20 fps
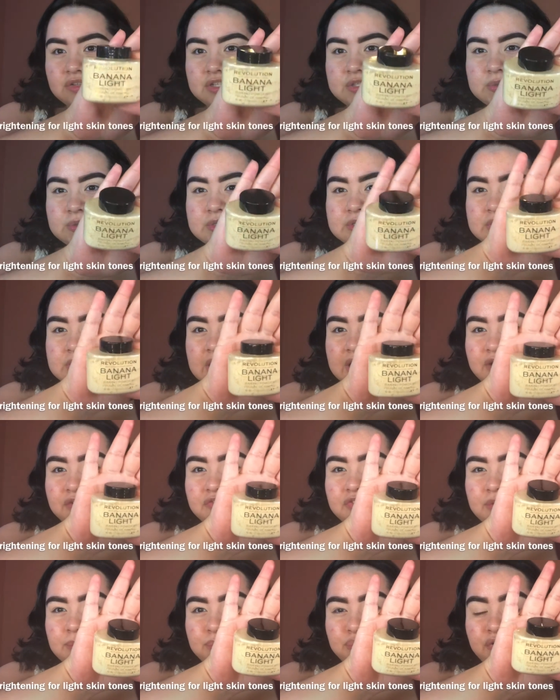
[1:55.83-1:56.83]
this one's like
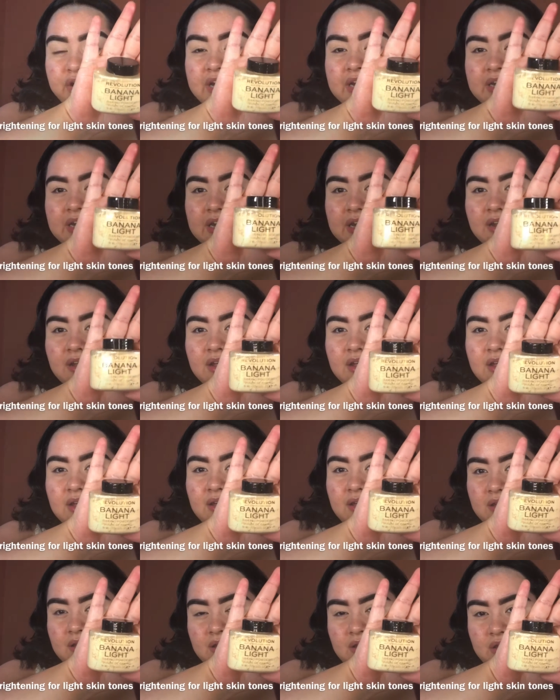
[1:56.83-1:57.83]
for brightening
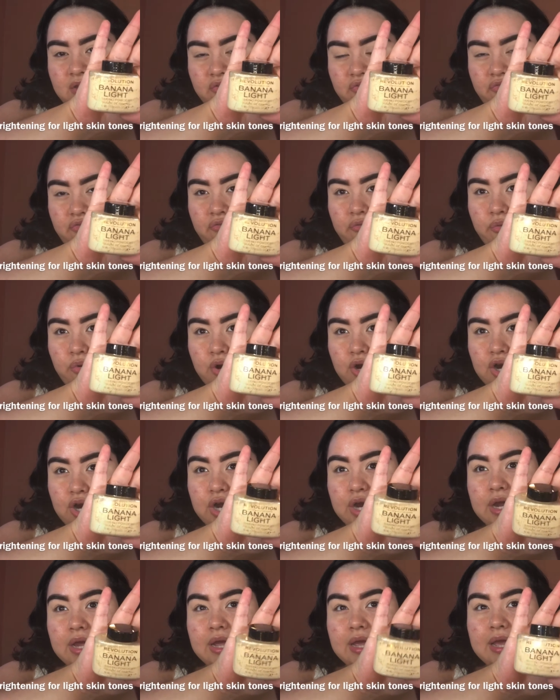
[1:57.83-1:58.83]

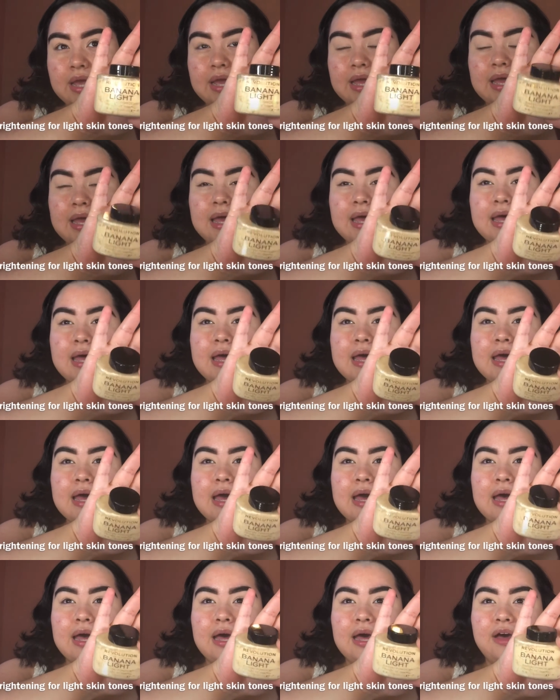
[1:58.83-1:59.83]
for
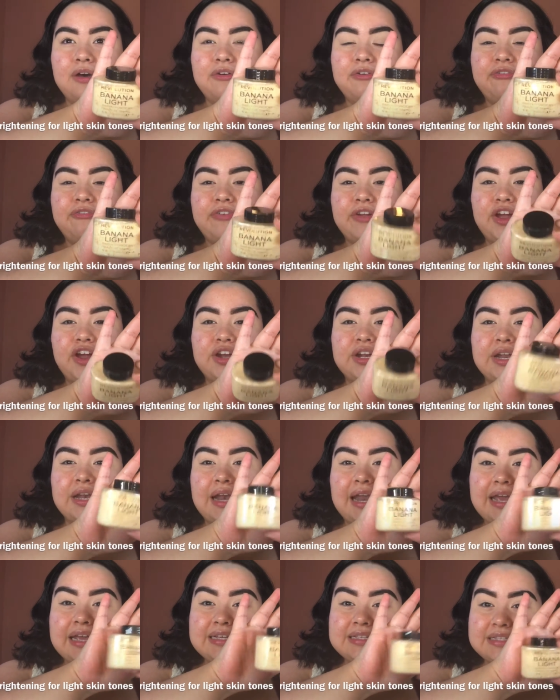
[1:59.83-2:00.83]
a uh, fair to
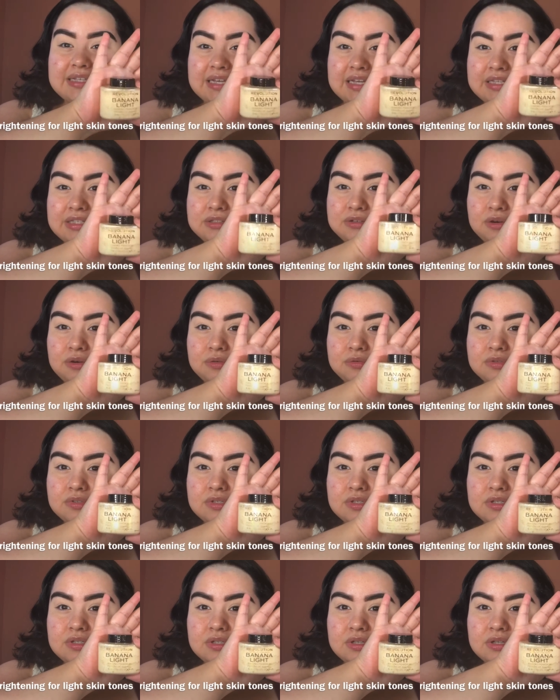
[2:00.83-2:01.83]
light skin
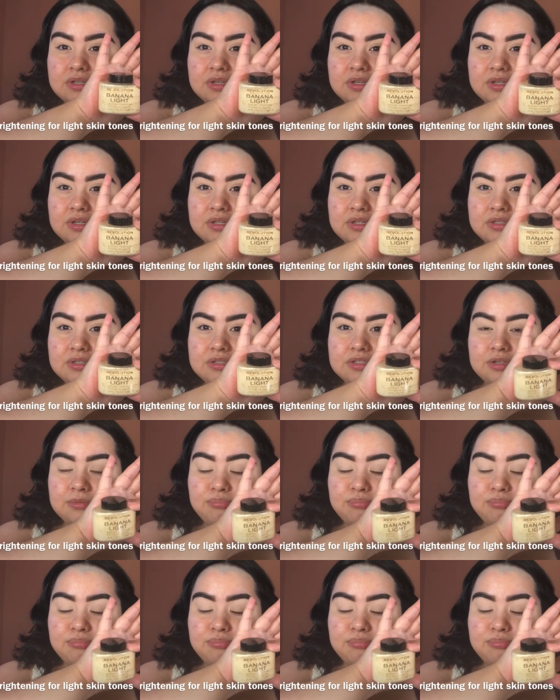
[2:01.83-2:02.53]
tones to